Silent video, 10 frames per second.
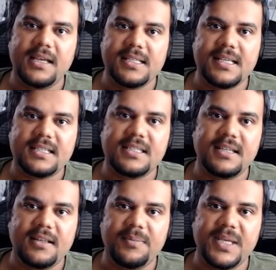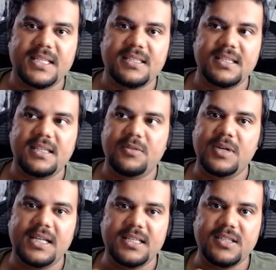as an external PhD, you
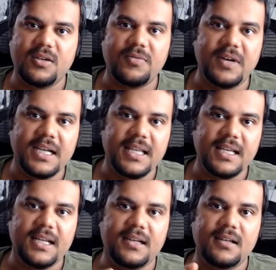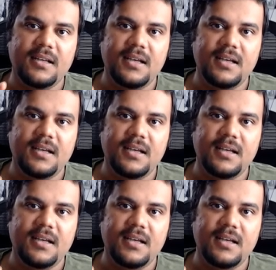arrange your funding and